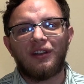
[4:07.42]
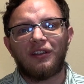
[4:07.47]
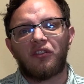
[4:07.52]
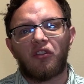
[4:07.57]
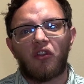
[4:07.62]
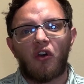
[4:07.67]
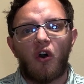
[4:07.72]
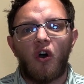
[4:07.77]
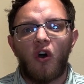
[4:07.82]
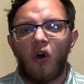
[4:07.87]
into
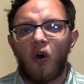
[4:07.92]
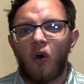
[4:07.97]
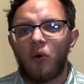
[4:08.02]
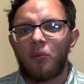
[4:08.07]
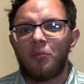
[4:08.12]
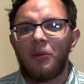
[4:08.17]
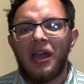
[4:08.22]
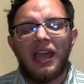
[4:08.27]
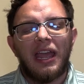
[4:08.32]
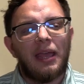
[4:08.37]
the
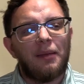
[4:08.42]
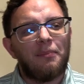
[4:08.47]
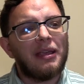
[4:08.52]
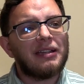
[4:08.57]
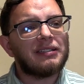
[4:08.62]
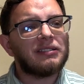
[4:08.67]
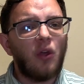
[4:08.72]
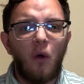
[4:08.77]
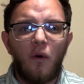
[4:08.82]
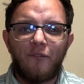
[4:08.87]
home. It
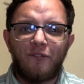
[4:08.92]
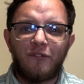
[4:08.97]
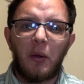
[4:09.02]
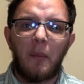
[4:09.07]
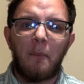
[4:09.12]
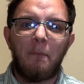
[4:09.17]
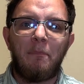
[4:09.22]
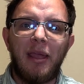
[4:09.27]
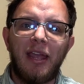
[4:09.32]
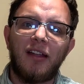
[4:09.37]
makes the home
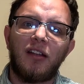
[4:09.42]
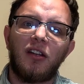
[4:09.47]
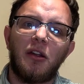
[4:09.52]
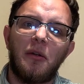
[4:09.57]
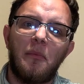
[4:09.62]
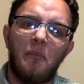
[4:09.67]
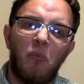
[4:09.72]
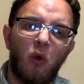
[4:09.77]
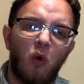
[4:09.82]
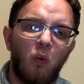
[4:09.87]
feel
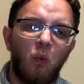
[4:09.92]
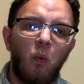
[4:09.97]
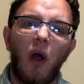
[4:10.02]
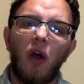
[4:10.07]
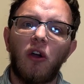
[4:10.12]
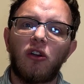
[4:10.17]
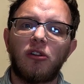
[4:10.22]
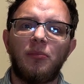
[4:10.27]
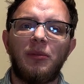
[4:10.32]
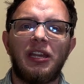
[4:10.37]
bigger, more
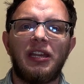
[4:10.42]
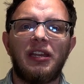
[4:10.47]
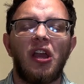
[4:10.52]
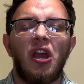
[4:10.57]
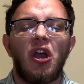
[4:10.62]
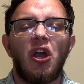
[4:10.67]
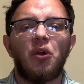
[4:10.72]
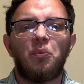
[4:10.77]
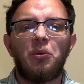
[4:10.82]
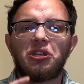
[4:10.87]
welcoming.
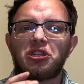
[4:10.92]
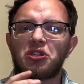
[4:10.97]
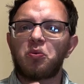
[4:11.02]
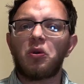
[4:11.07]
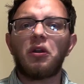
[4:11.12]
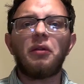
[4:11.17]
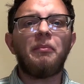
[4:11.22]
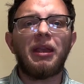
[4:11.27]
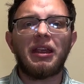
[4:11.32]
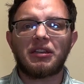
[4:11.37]
We just
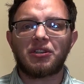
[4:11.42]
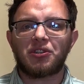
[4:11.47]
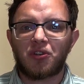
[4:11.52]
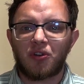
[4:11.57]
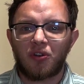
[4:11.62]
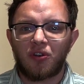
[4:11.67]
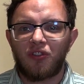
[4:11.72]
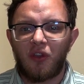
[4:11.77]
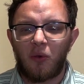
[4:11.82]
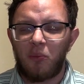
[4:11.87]
want to make
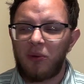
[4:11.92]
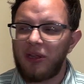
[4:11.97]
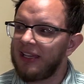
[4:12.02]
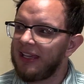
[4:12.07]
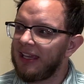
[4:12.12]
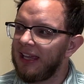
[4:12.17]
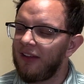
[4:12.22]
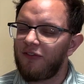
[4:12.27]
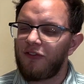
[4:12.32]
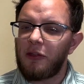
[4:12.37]
sure that we
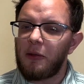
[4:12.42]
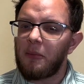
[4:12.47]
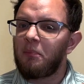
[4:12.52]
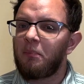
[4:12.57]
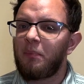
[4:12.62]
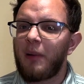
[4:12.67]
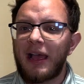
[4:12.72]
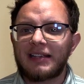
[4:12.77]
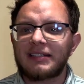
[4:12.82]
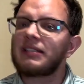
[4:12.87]
give the
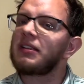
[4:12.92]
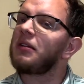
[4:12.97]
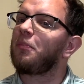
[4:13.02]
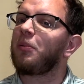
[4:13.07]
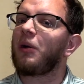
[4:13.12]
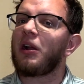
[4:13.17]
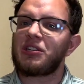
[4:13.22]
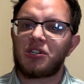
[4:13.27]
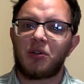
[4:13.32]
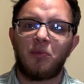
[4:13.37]
best
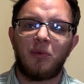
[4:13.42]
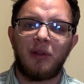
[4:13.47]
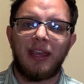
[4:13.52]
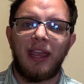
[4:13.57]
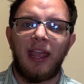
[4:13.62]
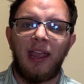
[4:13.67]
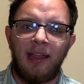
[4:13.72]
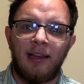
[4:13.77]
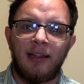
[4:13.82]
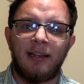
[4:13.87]
impression we
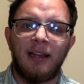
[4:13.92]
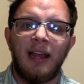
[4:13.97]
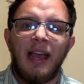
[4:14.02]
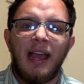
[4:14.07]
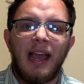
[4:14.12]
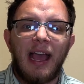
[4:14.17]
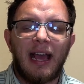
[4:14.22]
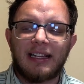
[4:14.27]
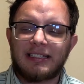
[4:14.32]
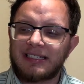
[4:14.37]
can,
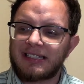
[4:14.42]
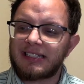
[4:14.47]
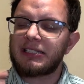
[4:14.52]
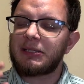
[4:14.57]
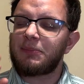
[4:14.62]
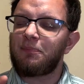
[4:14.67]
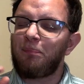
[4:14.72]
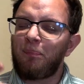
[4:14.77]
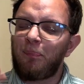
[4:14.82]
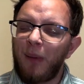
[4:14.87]

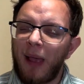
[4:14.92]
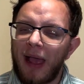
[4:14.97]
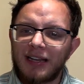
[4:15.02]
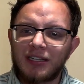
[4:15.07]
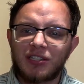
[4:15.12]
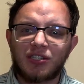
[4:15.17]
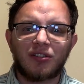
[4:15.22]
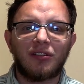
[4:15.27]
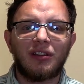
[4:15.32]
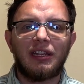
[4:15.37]

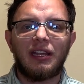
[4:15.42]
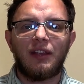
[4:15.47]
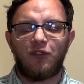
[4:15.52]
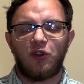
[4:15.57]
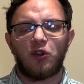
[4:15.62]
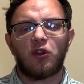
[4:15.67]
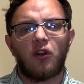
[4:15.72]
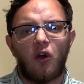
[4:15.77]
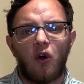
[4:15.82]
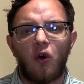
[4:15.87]
especially if
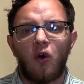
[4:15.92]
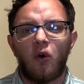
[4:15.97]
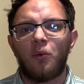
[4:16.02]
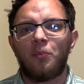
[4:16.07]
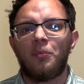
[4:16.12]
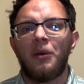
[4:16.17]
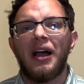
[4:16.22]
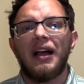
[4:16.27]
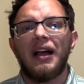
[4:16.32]
your home